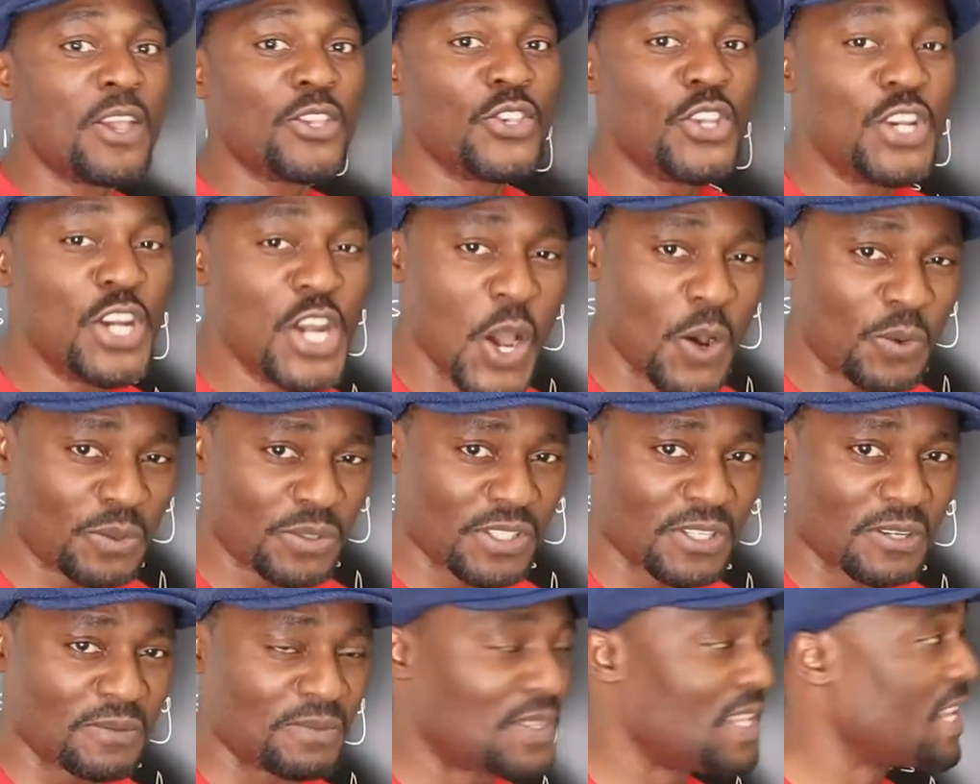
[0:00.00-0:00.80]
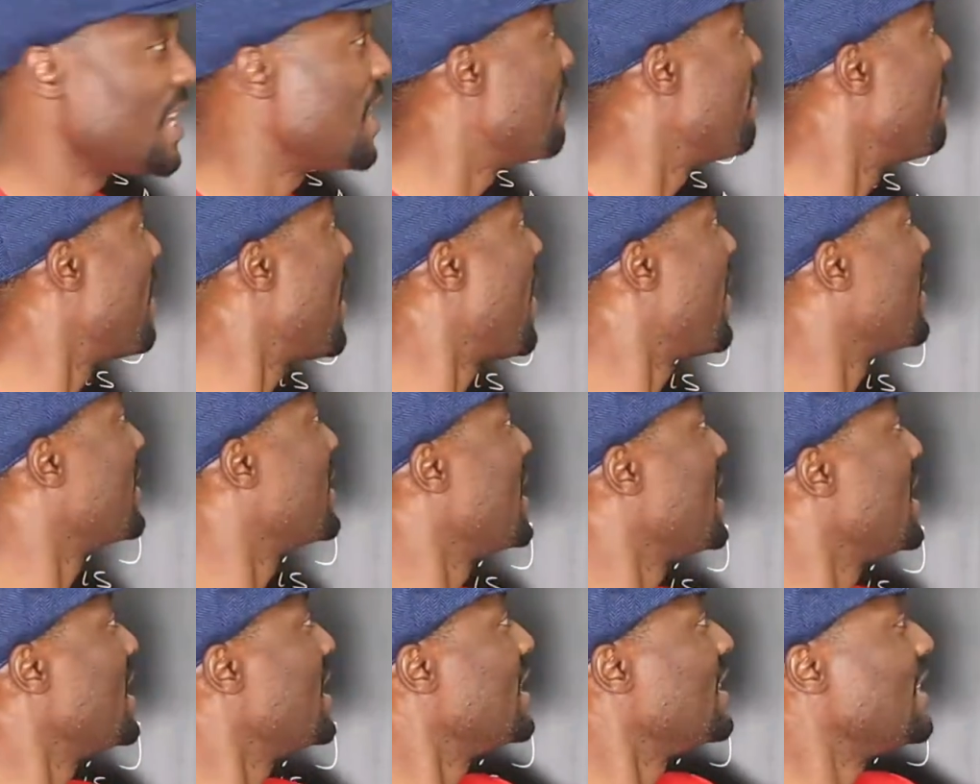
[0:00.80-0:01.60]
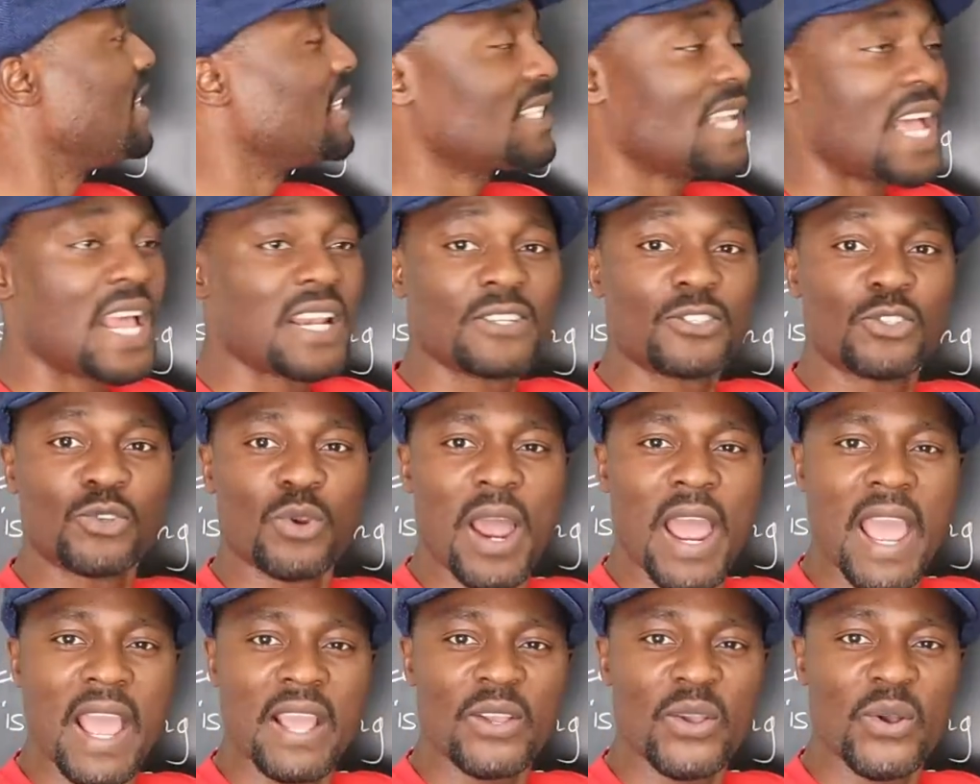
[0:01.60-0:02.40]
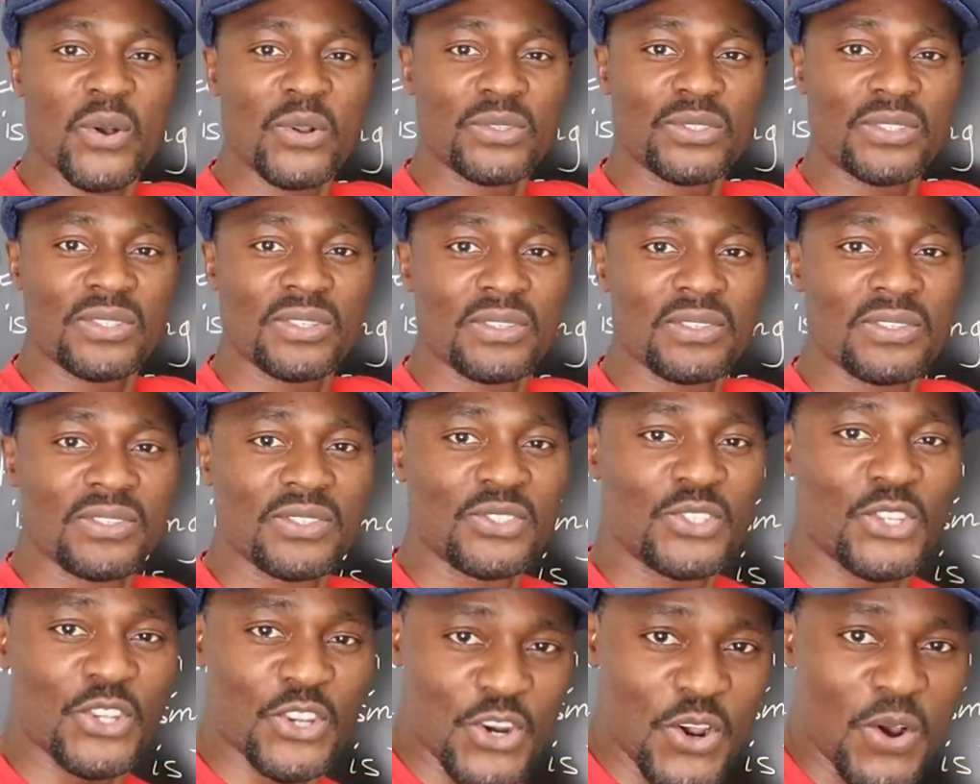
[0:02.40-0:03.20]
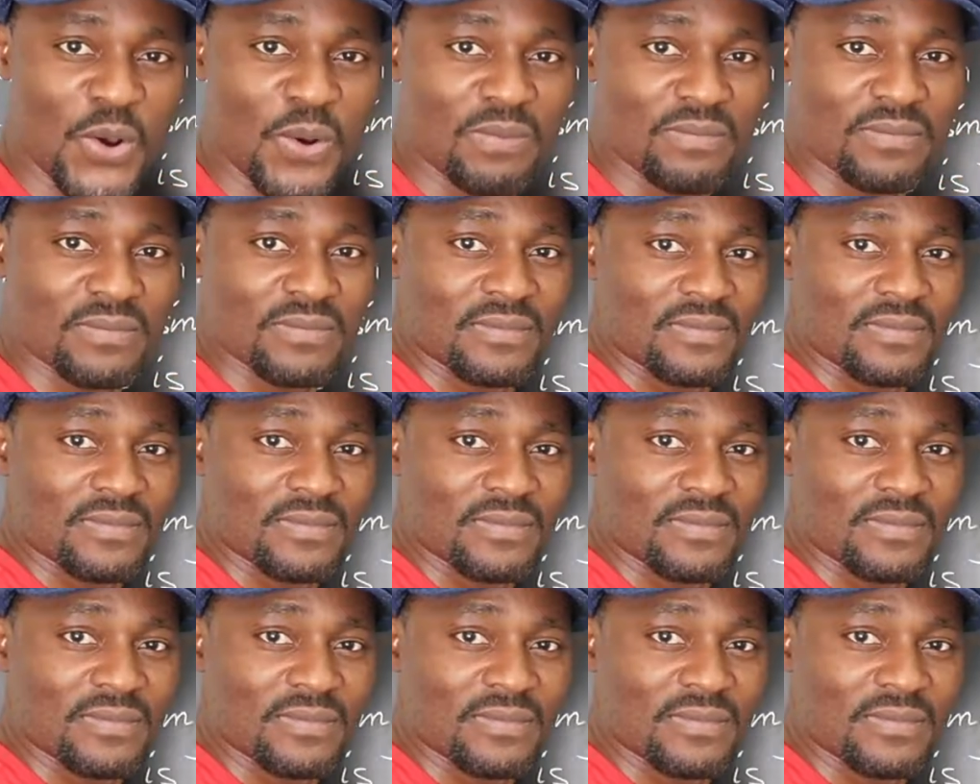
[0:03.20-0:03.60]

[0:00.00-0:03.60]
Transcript: You know something about this kind of triangles? Do you know?